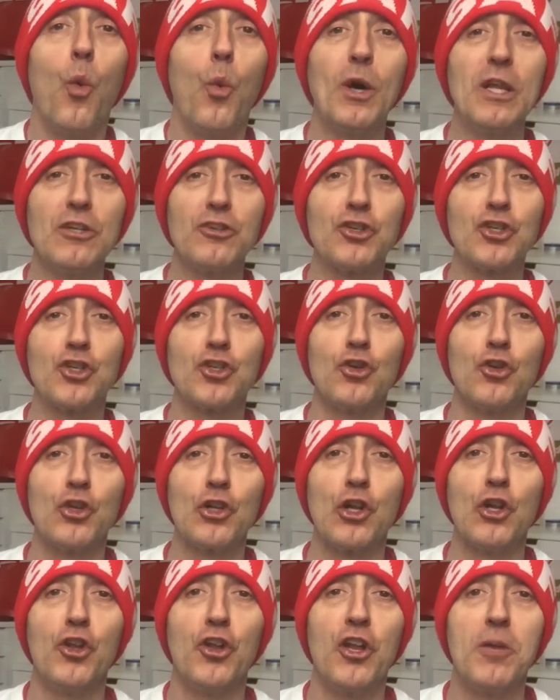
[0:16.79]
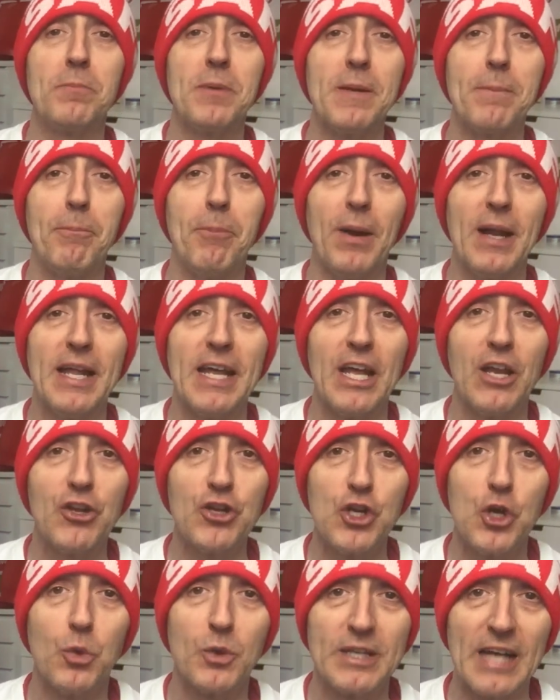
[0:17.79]
Will Sunderland be
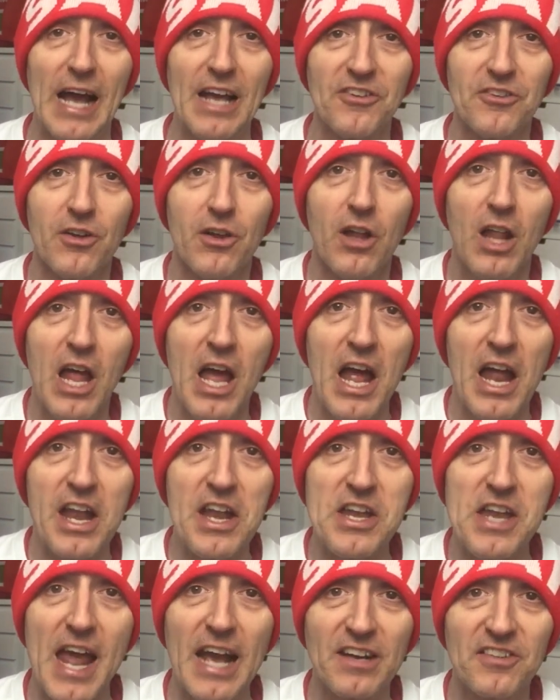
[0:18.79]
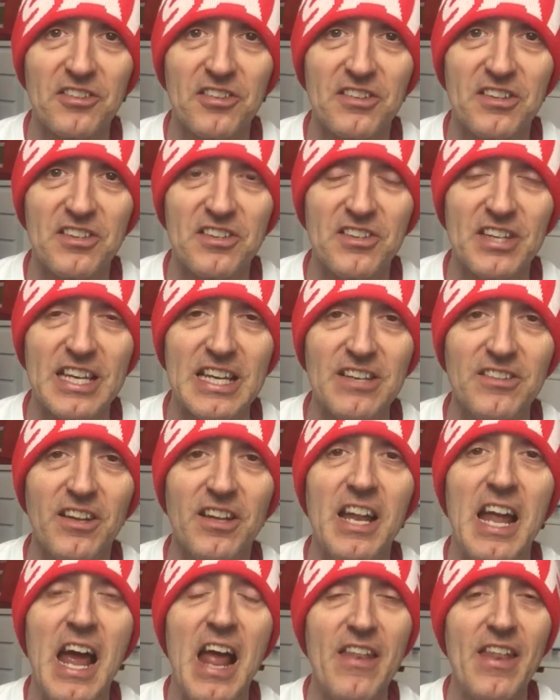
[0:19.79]
playing Newcastle next
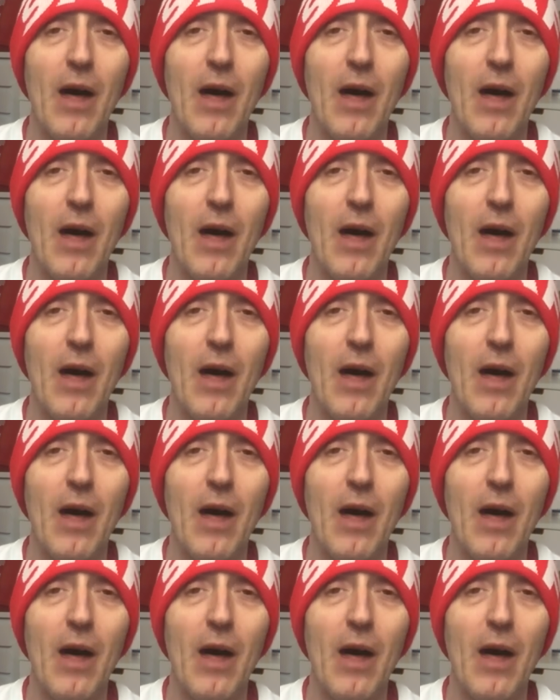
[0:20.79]
season?